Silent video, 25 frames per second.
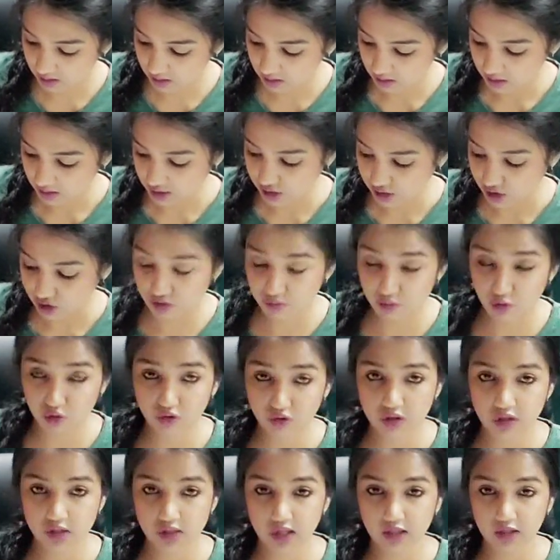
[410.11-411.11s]
I just broke
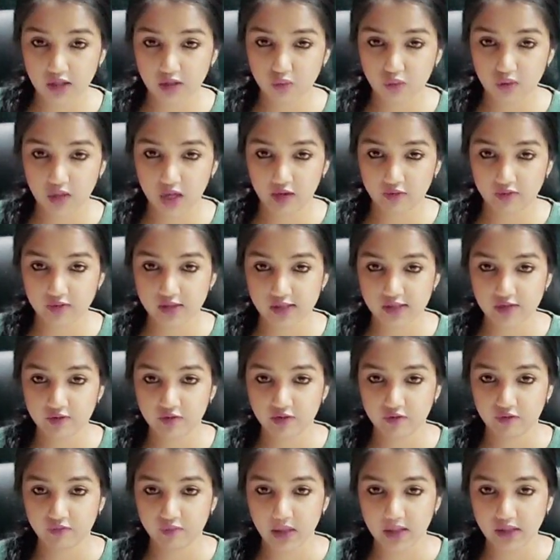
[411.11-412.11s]
the deck and we have the Seven
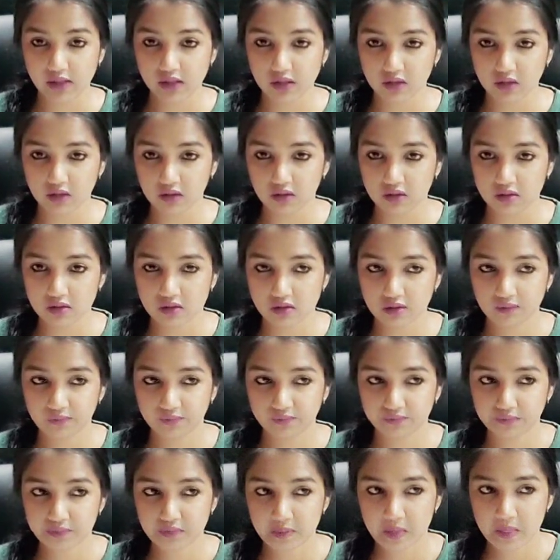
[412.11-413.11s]
of Pentacles.
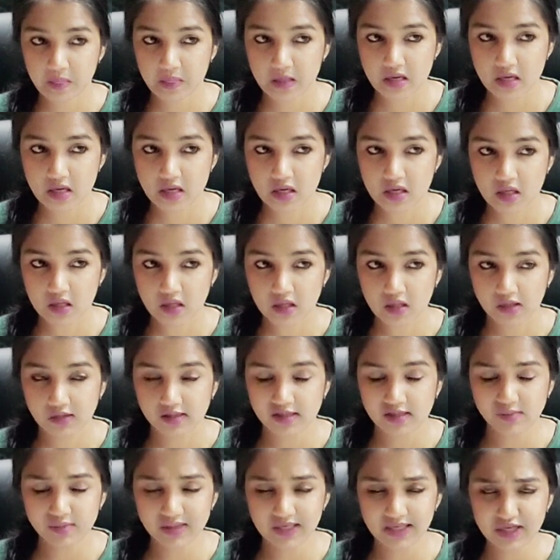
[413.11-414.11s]
It
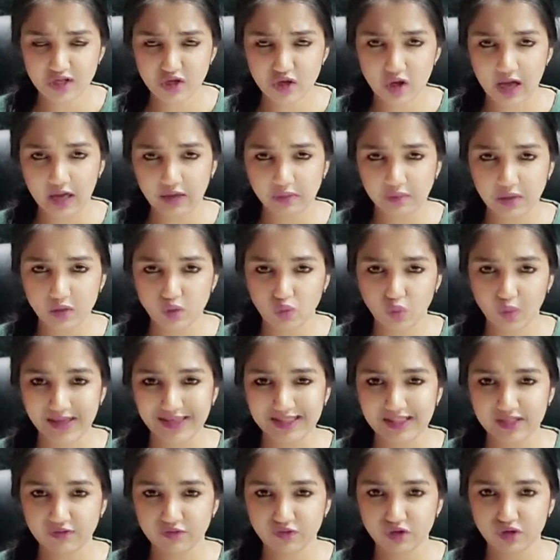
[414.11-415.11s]
seems like you have been
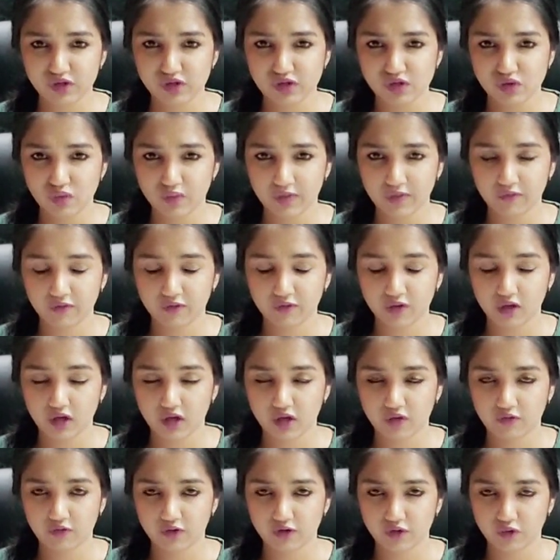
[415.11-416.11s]
waiting for this for
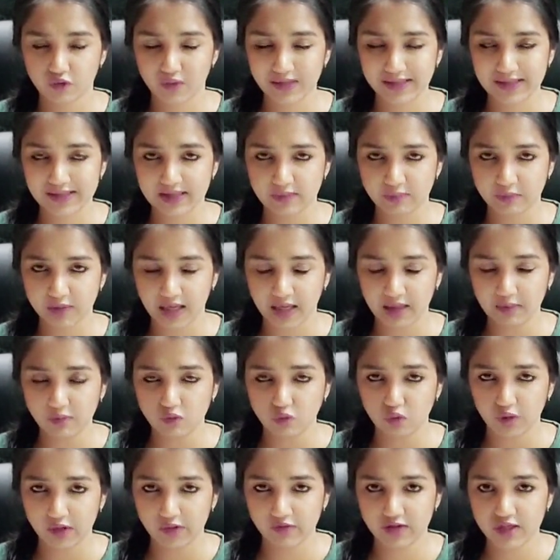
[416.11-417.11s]
quite some time.
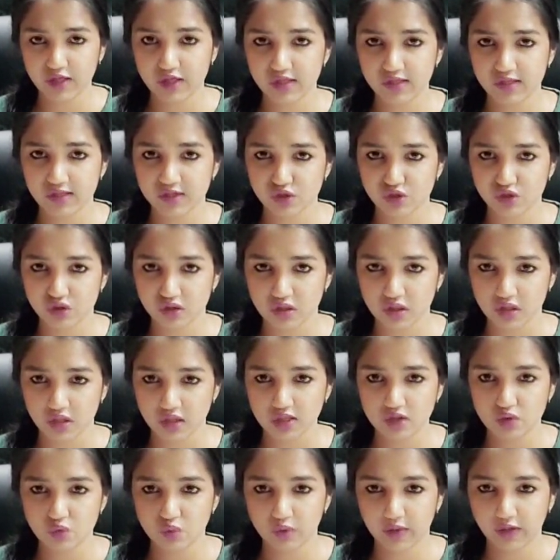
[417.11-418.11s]
Whatever the decision
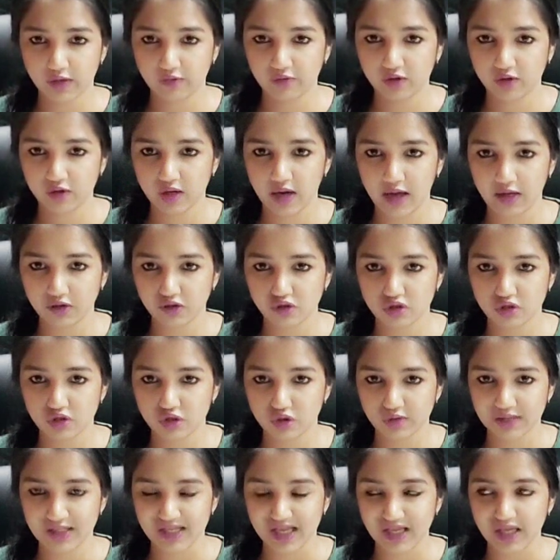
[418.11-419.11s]
is, whatever action
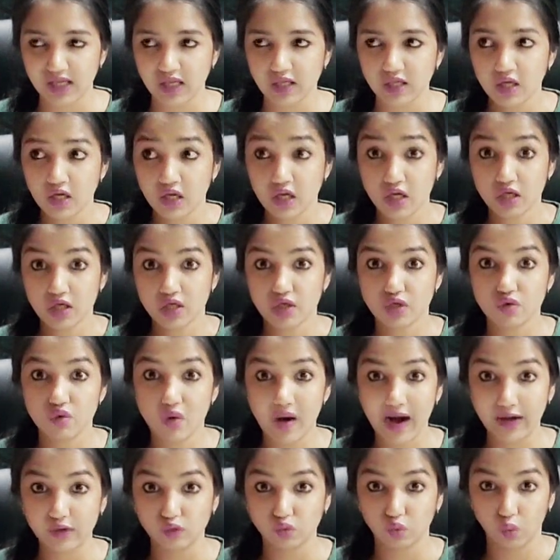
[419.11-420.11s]
you're taking, you
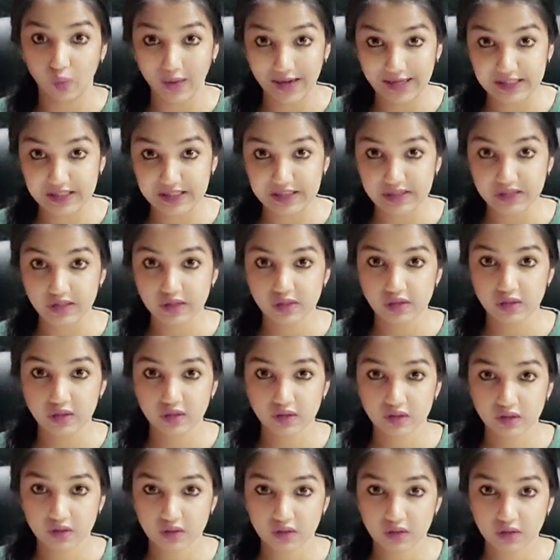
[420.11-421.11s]
had waited.
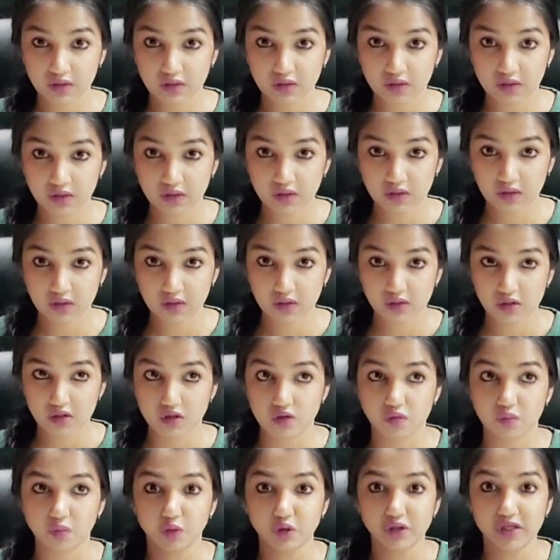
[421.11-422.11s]

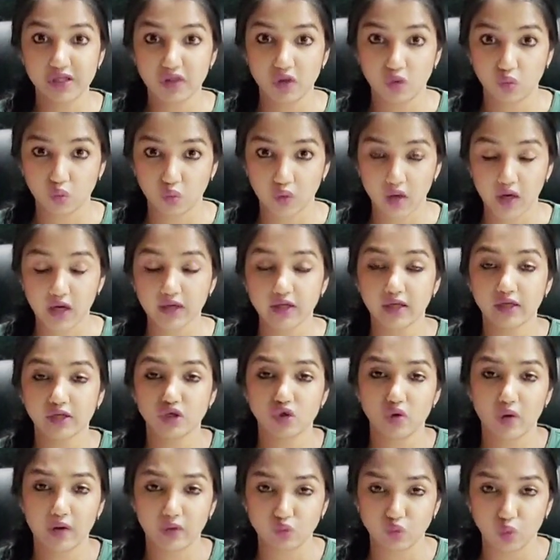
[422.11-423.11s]
You put in the work and
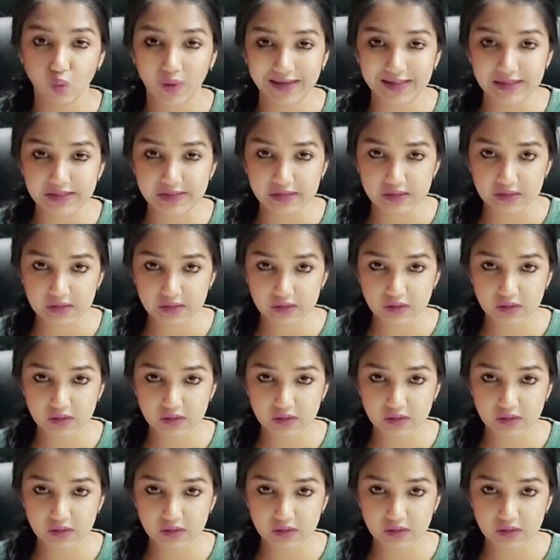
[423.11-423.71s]
you had waited.